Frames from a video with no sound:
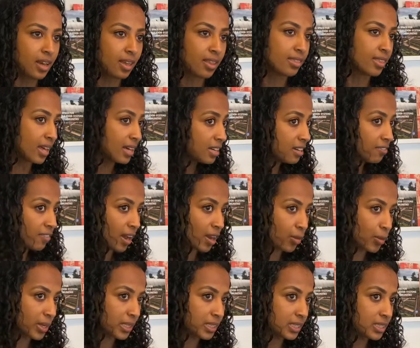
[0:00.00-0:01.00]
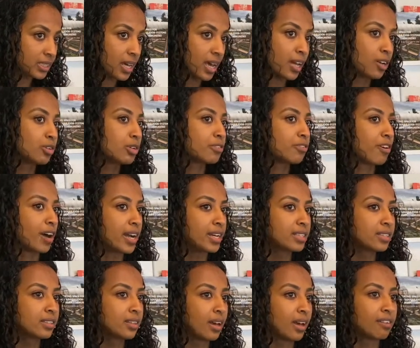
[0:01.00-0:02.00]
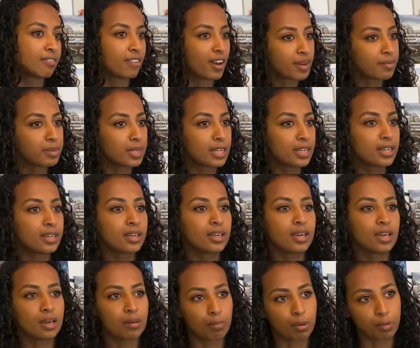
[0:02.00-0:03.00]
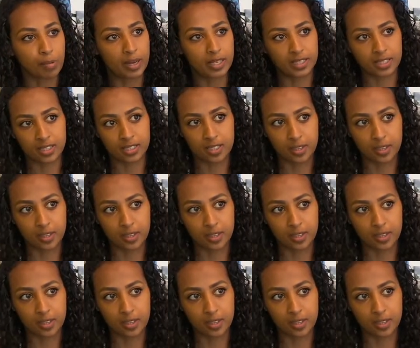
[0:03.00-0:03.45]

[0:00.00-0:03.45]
then evaluated and refined, and finally implemented.